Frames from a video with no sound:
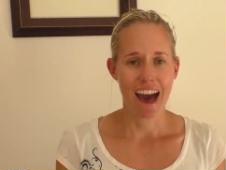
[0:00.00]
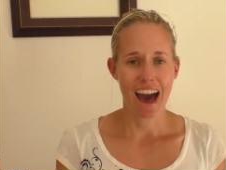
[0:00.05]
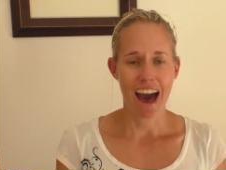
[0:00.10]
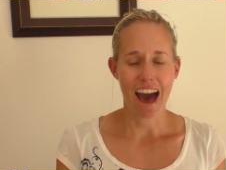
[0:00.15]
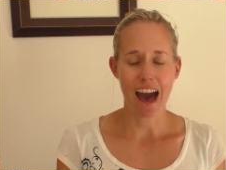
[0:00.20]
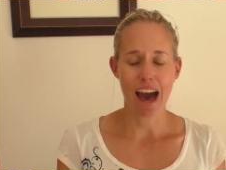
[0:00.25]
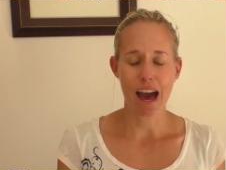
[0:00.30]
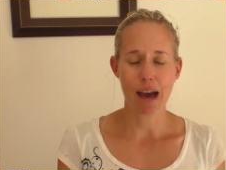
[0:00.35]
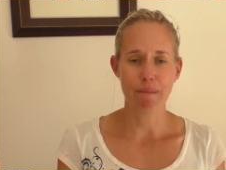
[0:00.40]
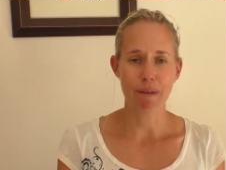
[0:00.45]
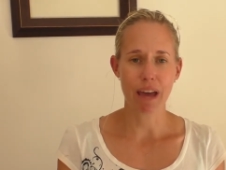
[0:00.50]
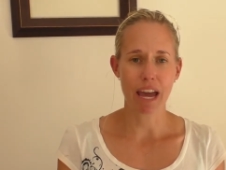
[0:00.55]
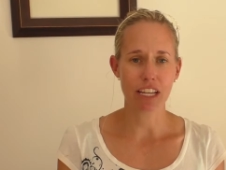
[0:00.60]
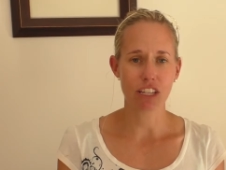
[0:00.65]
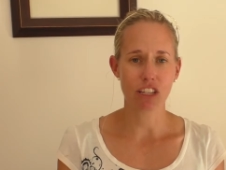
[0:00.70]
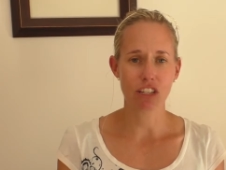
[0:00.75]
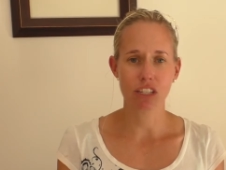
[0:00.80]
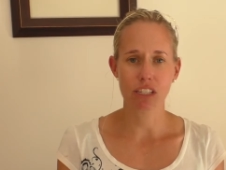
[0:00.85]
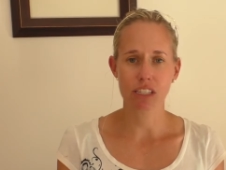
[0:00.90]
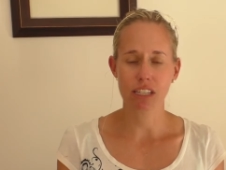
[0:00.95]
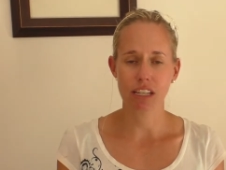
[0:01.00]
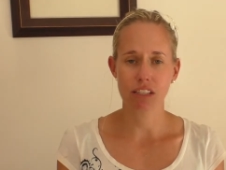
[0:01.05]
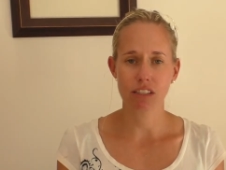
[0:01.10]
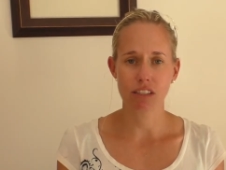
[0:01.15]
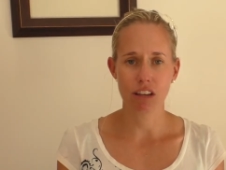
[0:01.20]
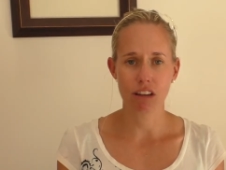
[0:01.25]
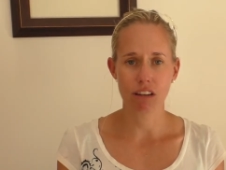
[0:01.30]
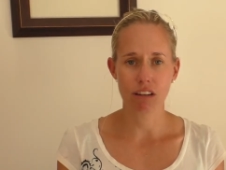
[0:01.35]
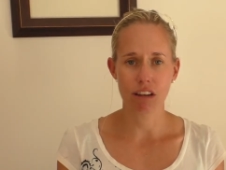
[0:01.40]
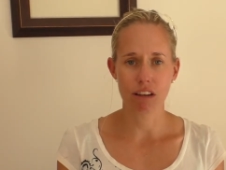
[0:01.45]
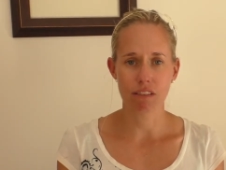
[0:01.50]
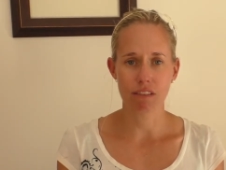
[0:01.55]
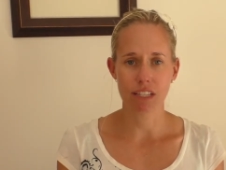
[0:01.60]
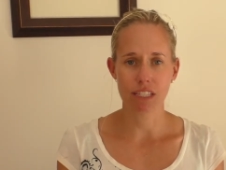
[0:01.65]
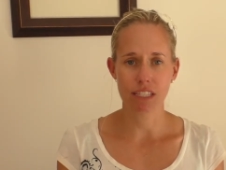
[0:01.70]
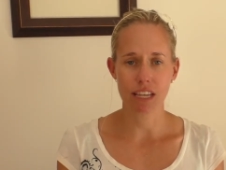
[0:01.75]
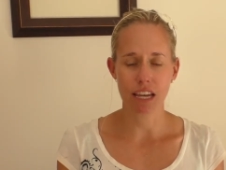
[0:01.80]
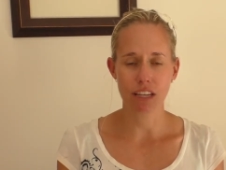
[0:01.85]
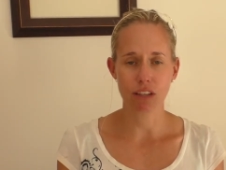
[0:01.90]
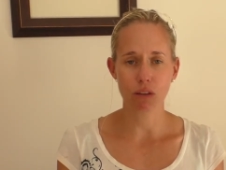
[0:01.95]
And you just get so
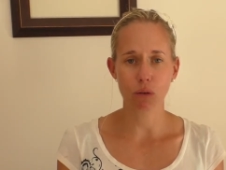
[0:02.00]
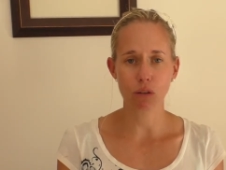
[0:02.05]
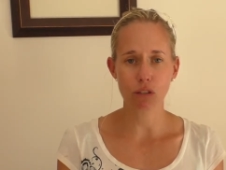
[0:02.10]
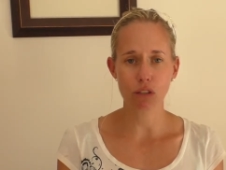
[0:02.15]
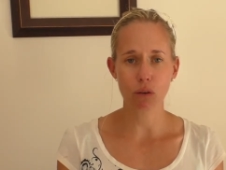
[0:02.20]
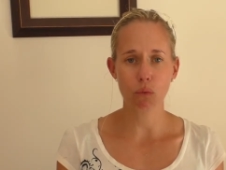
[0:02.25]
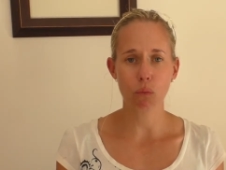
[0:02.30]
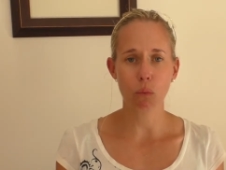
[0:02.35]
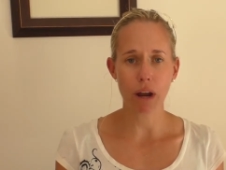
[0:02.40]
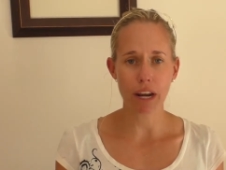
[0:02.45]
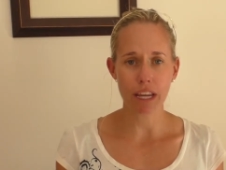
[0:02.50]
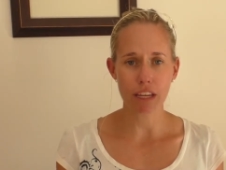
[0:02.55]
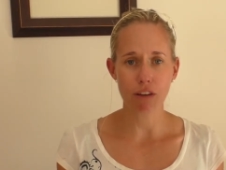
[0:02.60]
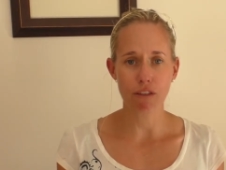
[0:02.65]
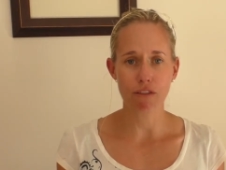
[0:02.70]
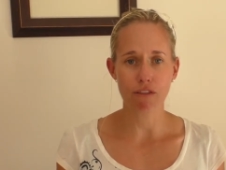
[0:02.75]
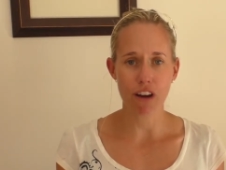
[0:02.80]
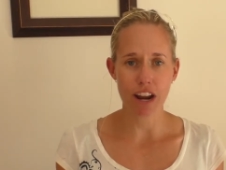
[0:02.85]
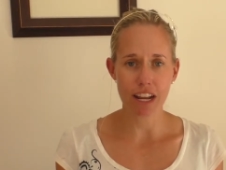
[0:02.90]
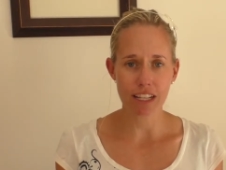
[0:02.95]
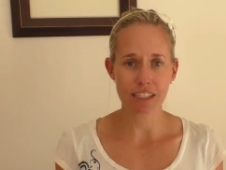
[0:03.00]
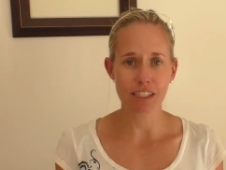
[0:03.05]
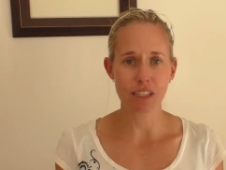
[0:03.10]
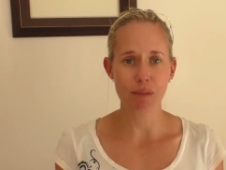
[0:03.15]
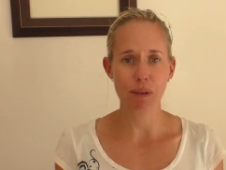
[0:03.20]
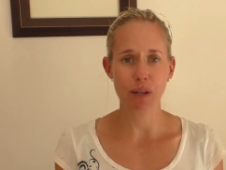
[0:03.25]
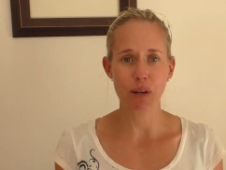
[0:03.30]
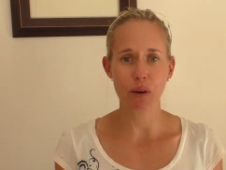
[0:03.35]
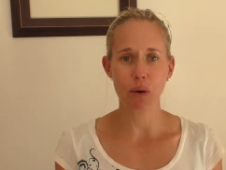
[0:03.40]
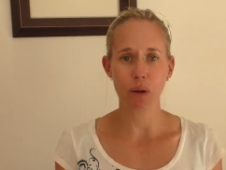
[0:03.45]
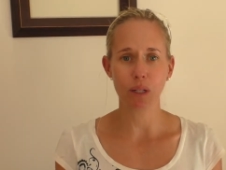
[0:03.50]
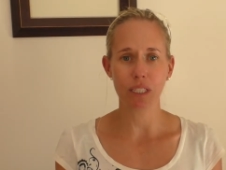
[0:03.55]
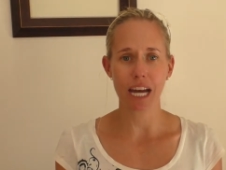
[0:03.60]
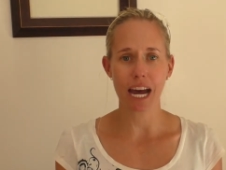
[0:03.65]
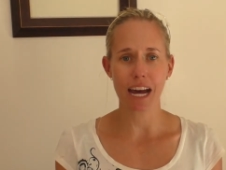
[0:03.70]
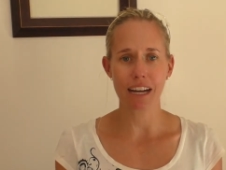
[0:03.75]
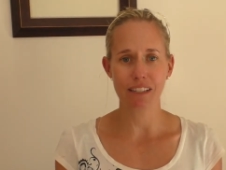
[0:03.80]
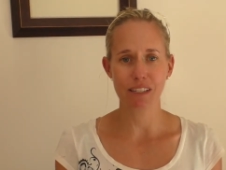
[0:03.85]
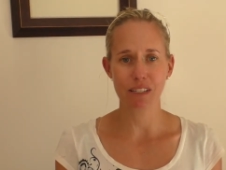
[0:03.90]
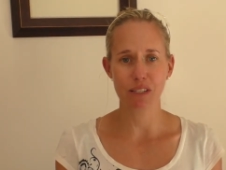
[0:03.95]
nervous, and you're also wanting your friends to be called
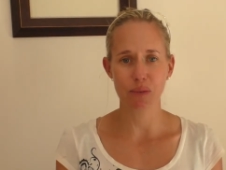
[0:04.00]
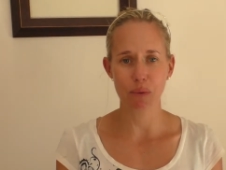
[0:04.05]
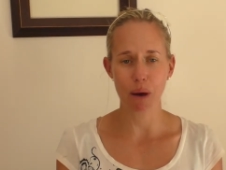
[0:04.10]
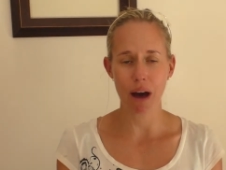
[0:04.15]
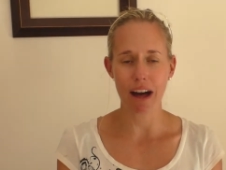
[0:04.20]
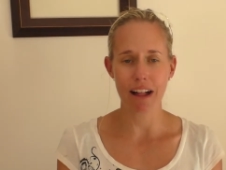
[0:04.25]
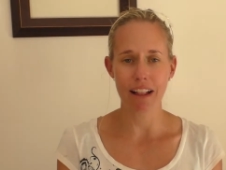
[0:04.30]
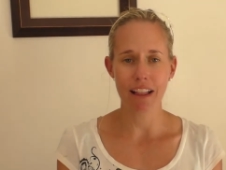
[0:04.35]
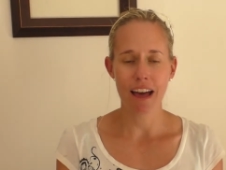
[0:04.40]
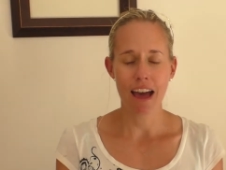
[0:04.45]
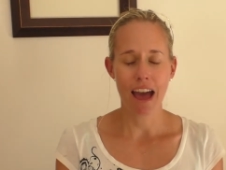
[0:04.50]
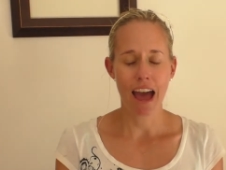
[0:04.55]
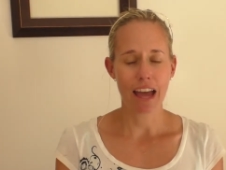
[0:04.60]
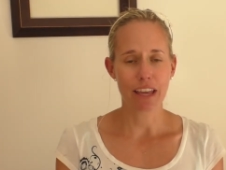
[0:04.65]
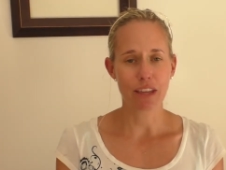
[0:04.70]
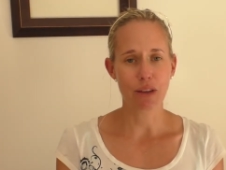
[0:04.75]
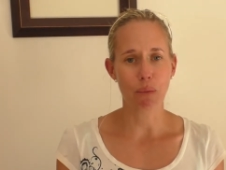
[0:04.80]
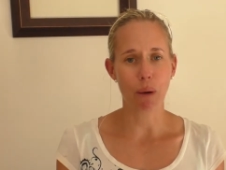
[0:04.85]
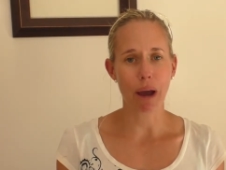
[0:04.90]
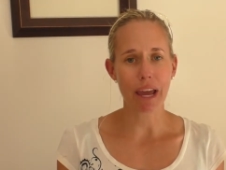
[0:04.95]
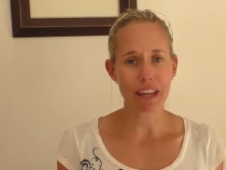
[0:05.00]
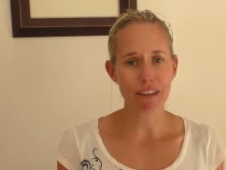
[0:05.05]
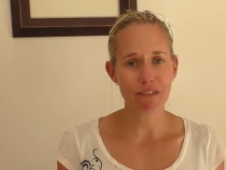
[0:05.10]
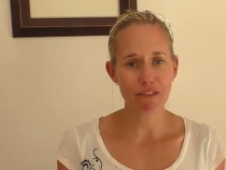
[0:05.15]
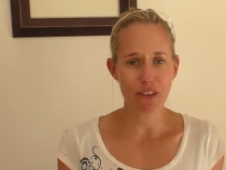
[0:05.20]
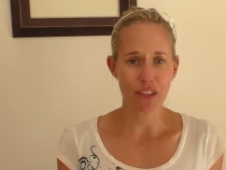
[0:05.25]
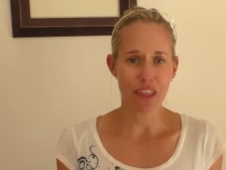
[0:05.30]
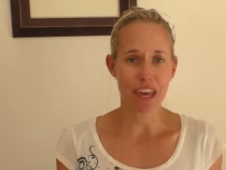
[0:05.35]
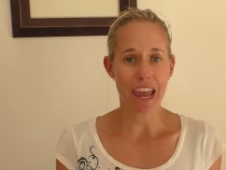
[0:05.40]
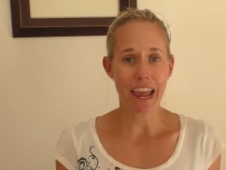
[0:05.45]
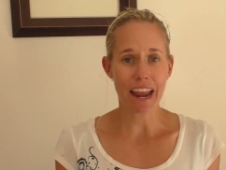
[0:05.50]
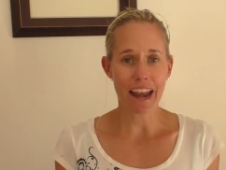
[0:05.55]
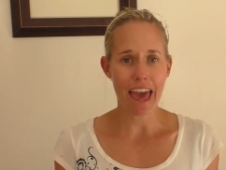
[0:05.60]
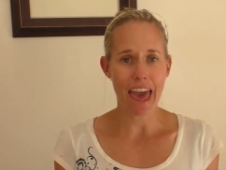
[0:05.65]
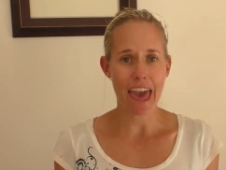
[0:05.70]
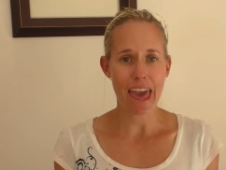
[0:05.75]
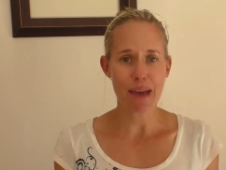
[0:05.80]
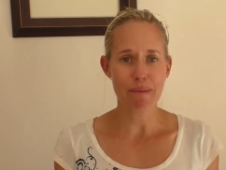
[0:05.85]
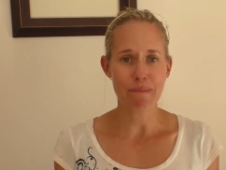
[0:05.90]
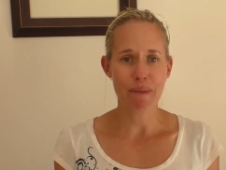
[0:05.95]
out as well, and you're waiting for their
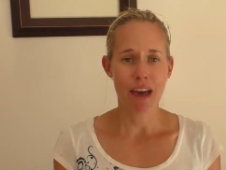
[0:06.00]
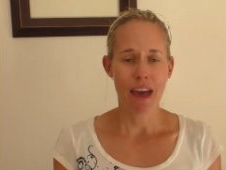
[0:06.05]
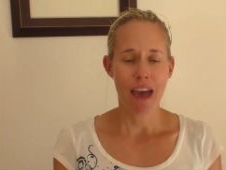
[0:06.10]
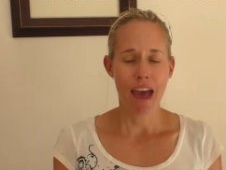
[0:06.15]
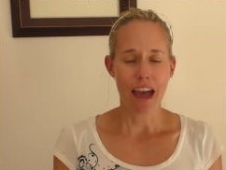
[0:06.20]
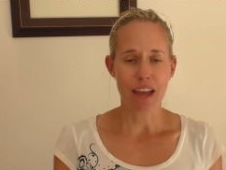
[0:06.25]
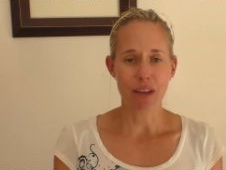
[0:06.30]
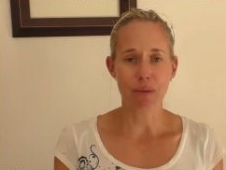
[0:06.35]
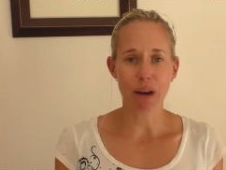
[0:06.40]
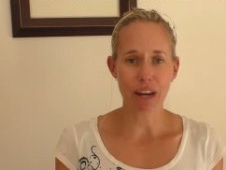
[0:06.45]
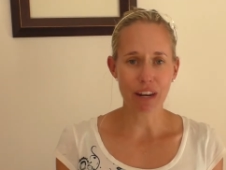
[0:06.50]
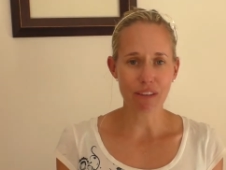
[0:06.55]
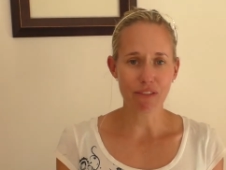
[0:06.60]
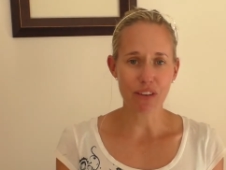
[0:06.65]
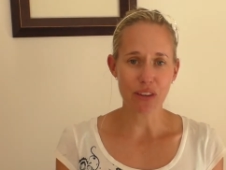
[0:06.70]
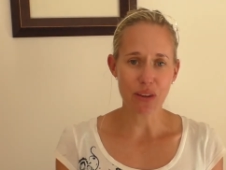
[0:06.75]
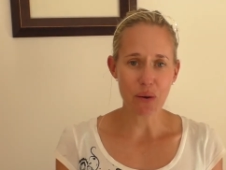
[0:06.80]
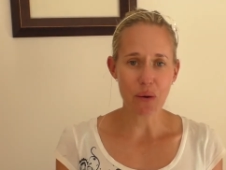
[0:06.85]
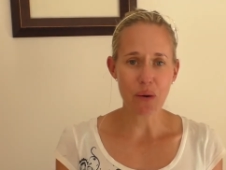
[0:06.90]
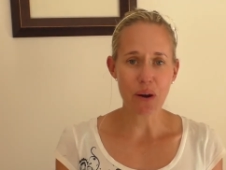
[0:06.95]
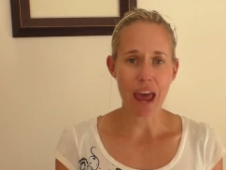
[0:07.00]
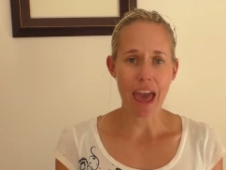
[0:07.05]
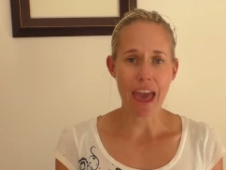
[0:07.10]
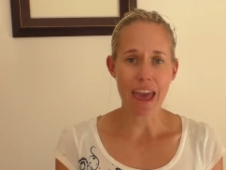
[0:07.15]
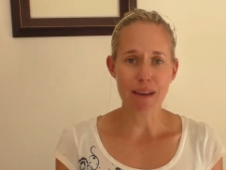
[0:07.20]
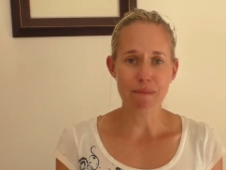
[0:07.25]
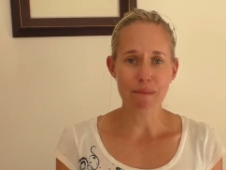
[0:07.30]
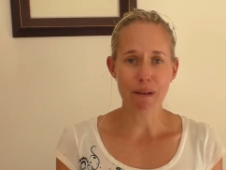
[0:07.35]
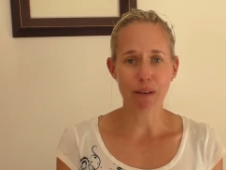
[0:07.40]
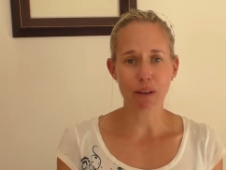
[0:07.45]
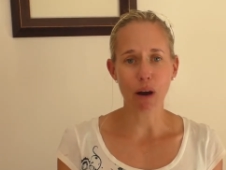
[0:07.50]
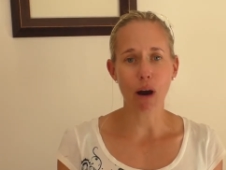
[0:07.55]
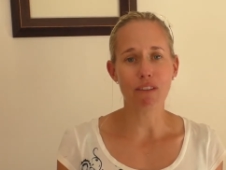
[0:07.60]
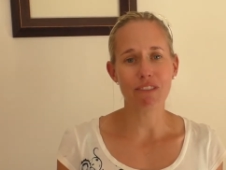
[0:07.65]
name, and you're waiting for your name.